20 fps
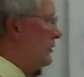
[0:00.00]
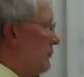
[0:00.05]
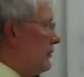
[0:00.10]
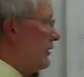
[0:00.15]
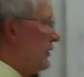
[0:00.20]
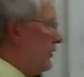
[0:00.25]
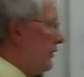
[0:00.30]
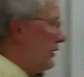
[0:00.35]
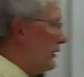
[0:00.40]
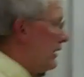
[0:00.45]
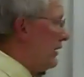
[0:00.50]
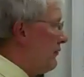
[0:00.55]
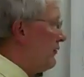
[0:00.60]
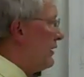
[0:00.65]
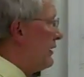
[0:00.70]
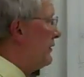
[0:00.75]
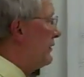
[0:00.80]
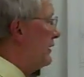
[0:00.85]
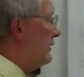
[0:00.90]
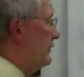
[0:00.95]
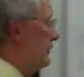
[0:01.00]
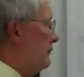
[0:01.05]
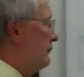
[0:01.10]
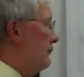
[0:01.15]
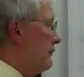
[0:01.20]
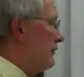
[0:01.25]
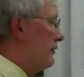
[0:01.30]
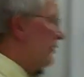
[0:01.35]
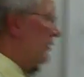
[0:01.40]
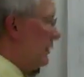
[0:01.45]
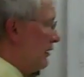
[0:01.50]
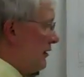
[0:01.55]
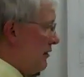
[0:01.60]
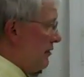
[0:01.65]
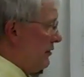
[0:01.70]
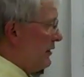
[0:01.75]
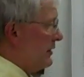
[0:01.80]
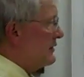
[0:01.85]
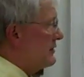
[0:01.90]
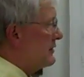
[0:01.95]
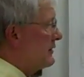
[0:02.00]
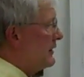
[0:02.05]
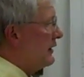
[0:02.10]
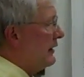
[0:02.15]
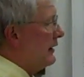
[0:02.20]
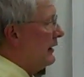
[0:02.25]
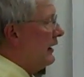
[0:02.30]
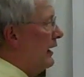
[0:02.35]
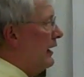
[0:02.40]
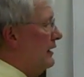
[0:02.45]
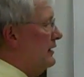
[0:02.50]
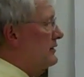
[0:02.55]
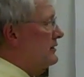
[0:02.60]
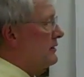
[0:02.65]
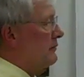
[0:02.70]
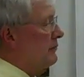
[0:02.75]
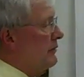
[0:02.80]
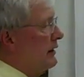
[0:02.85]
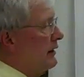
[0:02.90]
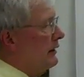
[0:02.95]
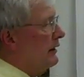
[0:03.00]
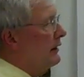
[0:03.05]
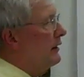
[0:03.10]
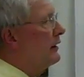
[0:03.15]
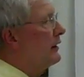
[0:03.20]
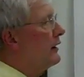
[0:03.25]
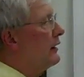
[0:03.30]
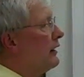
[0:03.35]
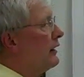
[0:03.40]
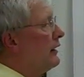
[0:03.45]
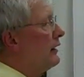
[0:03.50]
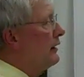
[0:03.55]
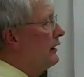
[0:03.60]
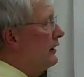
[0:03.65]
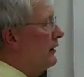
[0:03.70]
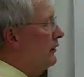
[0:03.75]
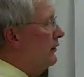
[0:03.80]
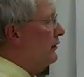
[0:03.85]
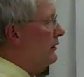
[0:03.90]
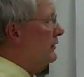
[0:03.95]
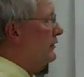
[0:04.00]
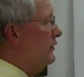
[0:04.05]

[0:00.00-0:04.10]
preliminary levy that this city has submitted, here